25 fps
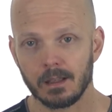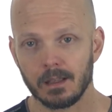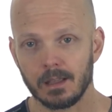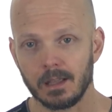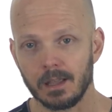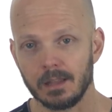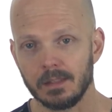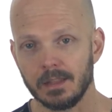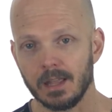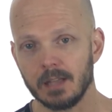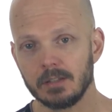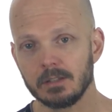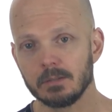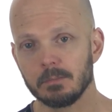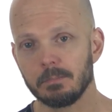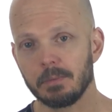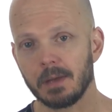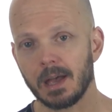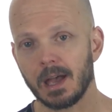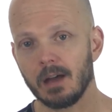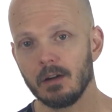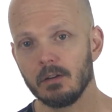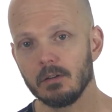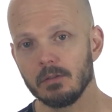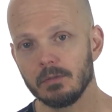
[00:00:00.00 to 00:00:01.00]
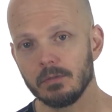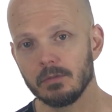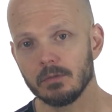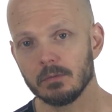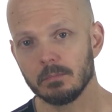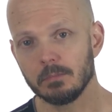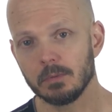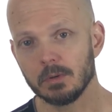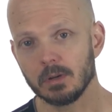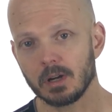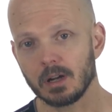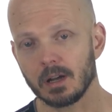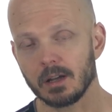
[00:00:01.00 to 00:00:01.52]
And that's a powerful
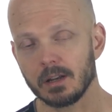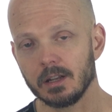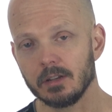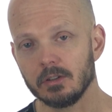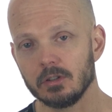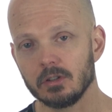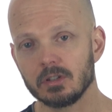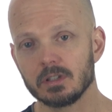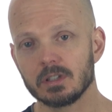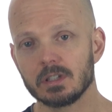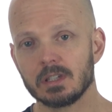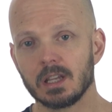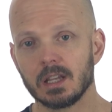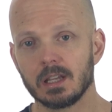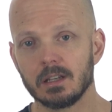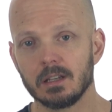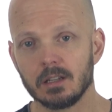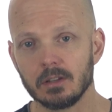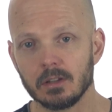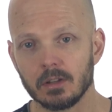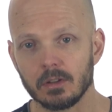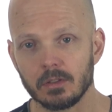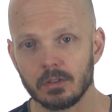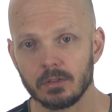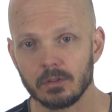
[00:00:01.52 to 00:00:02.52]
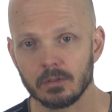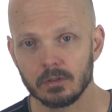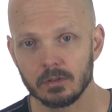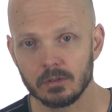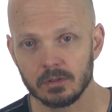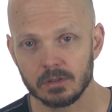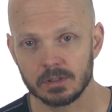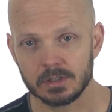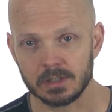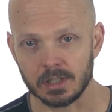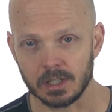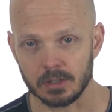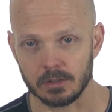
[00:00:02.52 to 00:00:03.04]
book on understanding the
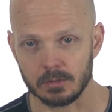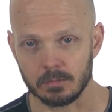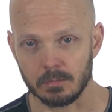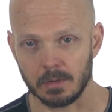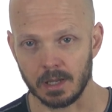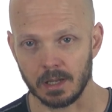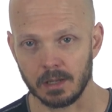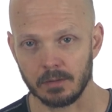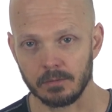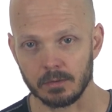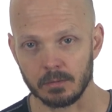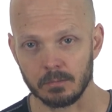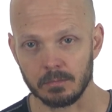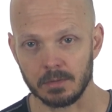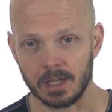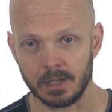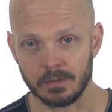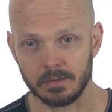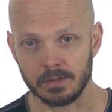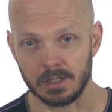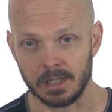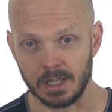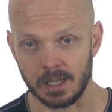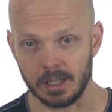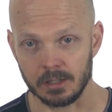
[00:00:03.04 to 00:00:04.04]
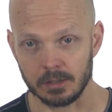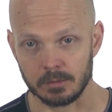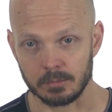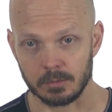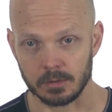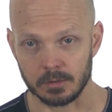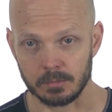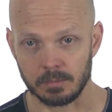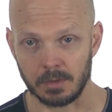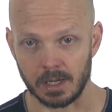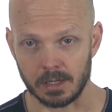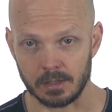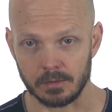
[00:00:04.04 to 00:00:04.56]
third stage man from David Deida's
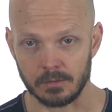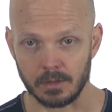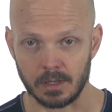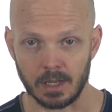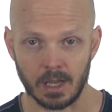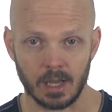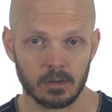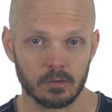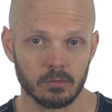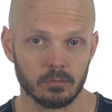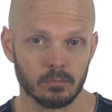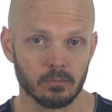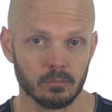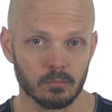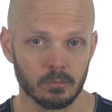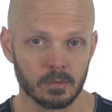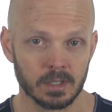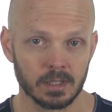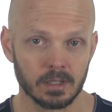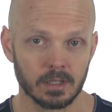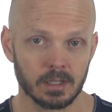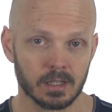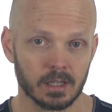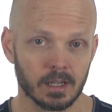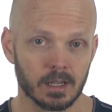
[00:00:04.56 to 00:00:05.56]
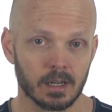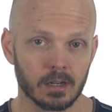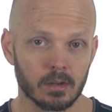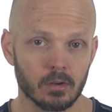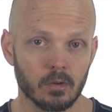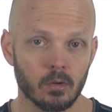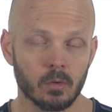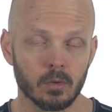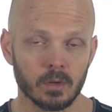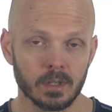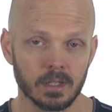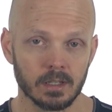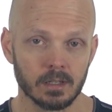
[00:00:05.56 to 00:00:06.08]
perspective, the guy who really kind of
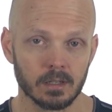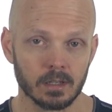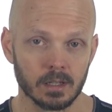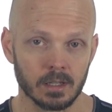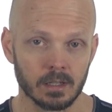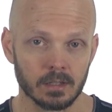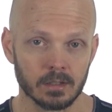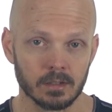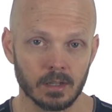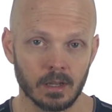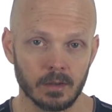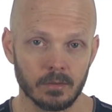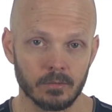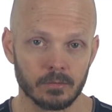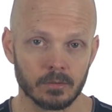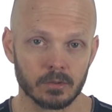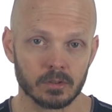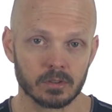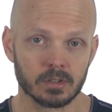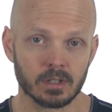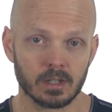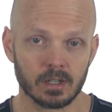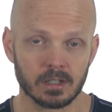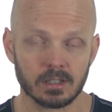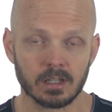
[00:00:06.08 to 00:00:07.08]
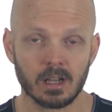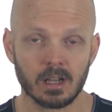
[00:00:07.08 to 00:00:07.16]
coined and first started